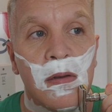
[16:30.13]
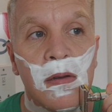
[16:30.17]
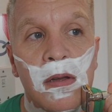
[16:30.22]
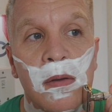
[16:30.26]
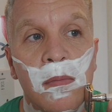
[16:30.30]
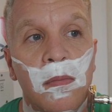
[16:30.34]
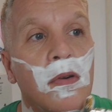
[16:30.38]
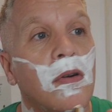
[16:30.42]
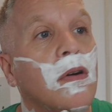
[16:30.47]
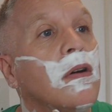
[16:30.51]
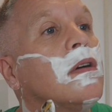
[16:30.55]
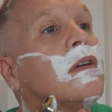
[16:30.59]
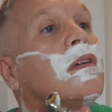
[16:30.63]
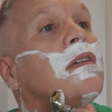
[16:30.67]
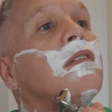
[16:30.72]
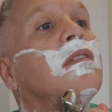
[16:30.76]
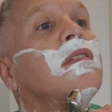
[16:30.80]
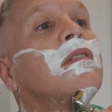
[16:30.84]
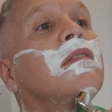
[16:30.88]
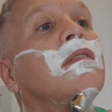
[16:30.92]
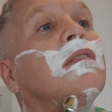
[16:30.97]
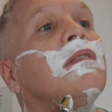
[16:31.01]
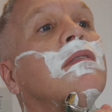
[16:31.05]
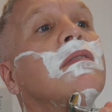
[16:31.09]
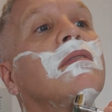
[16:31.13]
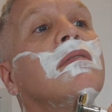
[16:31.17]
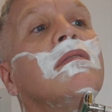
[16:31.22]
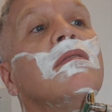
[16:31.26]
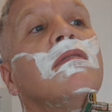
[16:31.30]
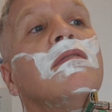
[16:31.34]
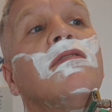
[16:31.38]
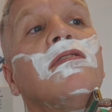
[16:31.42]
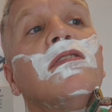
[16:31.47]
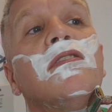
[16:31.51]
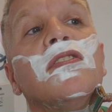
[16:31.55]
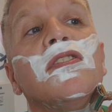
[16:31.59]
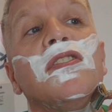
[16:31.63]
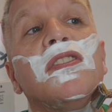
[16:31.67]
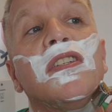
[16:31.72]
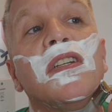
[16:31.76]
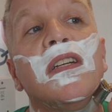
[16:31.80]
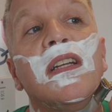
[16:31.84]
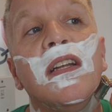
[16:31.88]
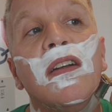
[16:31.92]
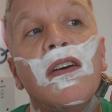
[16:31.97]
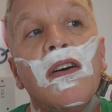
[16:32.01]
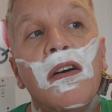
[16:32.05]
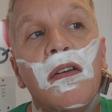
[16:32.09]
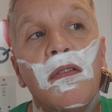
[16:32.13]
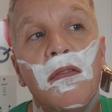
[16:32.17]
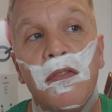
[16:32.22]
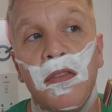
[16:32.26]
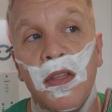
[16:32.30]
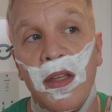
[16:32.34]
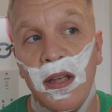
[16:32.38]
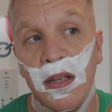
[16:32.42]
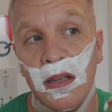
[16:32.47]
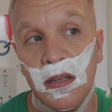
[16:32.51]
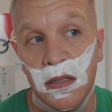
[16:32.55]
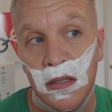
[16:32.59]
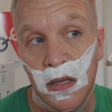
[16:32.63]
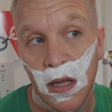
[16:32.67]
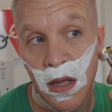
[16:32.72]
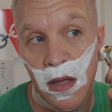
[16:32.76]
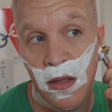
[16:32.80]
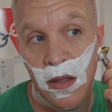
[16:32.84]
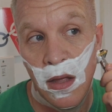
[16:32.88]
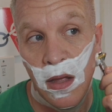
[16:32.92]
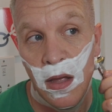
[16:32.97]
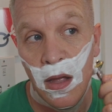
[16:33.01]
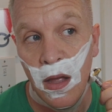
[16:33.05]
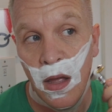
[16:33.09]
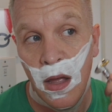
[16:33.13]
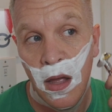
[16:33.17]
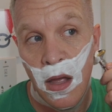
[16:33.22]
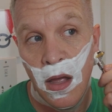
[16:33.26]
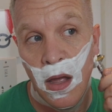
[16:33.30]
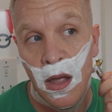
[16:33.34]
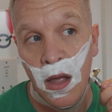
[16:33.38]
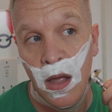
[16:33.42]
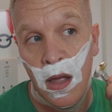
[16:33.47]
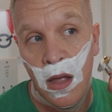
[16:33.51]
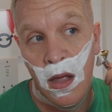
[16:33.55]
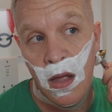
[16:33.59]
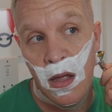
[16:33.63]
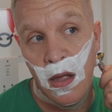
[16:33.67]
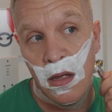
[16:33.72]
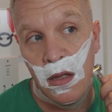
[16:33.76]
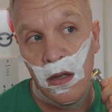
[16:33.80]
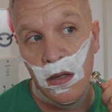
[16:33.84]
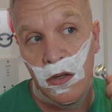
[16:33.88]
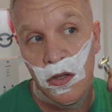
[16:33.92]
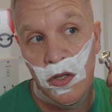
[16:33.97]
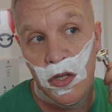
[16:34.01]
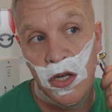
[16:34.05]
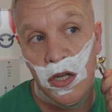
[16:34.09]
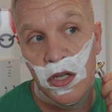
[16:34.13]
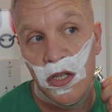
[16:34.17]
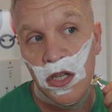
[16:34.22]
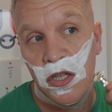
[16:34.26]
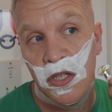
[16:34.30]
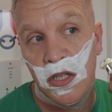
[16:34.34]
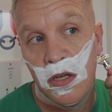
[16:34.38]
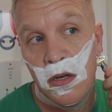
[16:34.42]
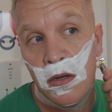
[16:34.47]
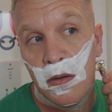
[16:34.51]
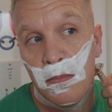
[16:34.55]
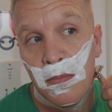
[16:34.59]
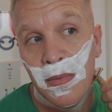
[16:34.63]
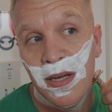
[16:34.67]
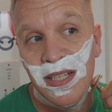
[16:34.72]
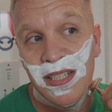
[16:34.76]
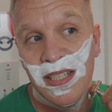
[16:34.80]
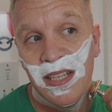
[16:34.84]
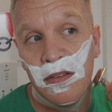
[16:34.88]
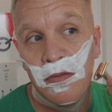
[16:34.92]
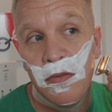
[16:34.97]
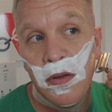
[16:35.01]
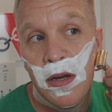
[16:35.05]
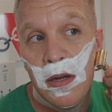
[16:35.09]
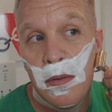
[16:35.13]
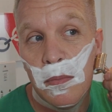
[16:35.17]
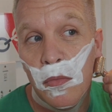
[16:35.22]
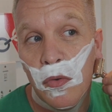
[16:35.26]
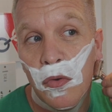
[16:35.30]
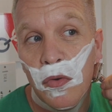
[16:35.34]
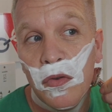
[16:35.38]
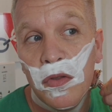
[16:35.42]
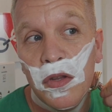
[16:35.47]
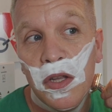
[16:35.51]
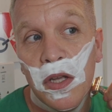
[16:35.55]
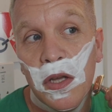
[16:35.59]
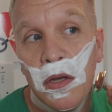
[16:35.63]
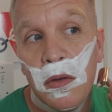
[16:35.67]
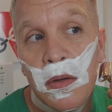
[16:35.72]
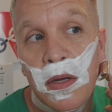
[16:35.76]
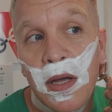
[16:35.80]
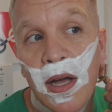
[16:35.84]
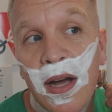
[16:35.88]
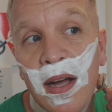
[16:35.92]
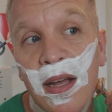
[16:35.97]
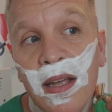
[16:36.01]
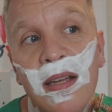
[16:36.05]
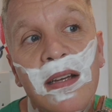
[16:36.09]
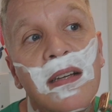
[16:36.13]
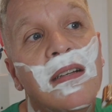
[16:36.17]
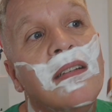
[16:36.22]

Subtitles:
But unfortunately, like things, churches are not massive anymore in the UK.